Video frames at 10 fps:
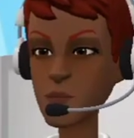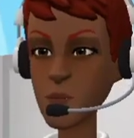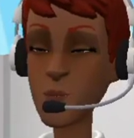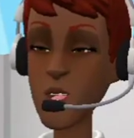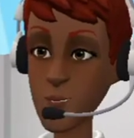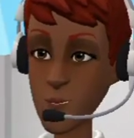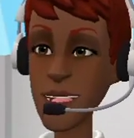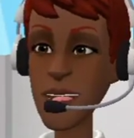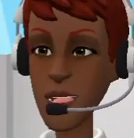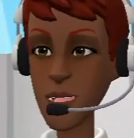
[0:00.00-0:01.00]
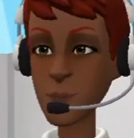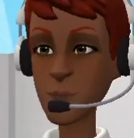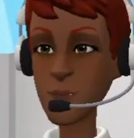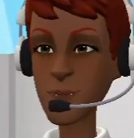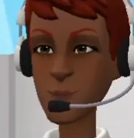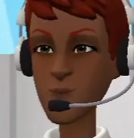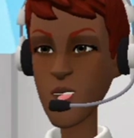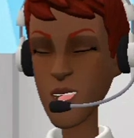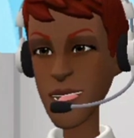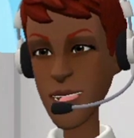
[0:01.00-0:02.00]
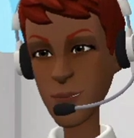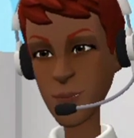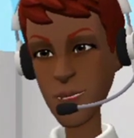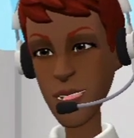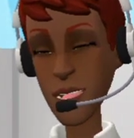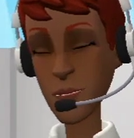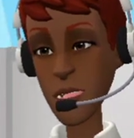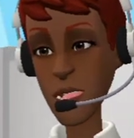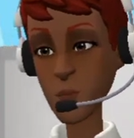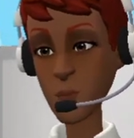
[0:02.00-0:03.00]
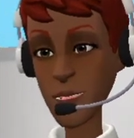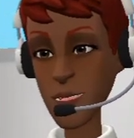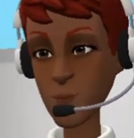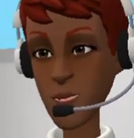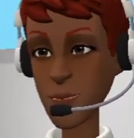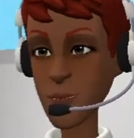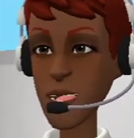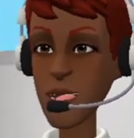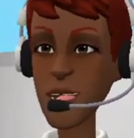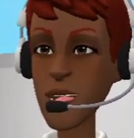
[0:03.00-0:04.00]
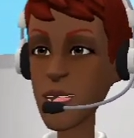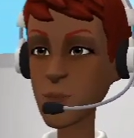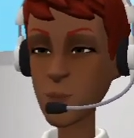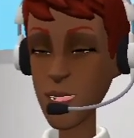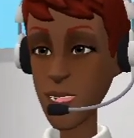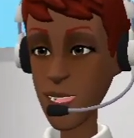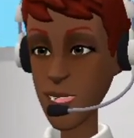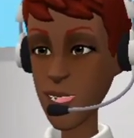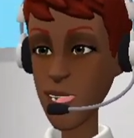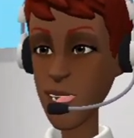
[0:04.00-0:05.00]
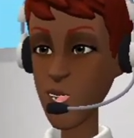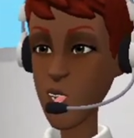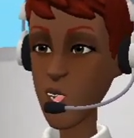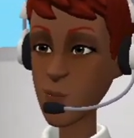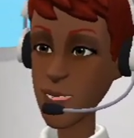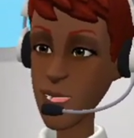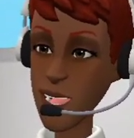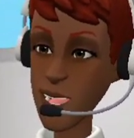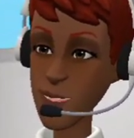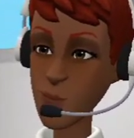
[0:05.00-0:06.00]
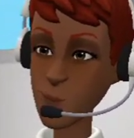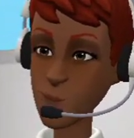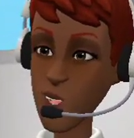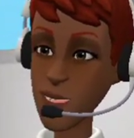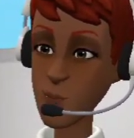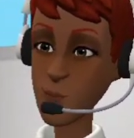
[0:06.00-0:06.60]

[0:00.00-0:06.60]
I have to get some information before I can send you in, since you don't have an appointment and didn't go through our screening process.